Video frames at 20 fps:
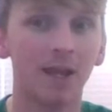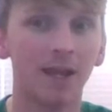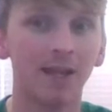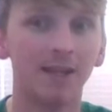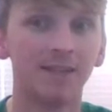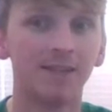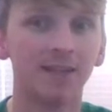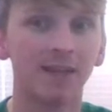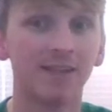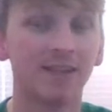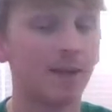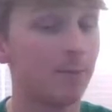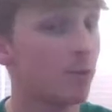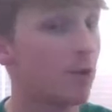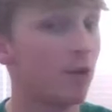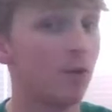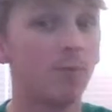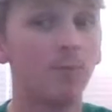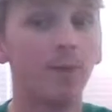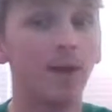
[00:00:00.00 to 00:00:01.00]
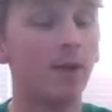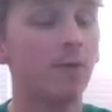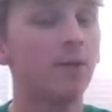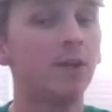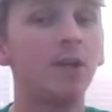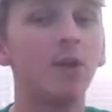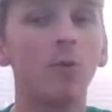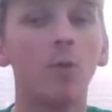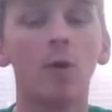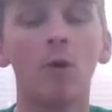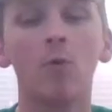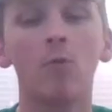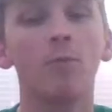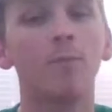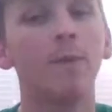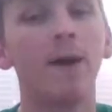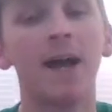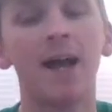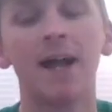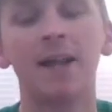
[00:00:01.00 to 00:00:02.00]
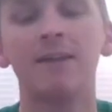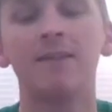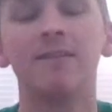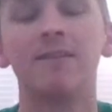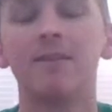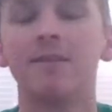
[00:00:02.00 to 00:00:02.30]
He says, I'm going to bury you, old man.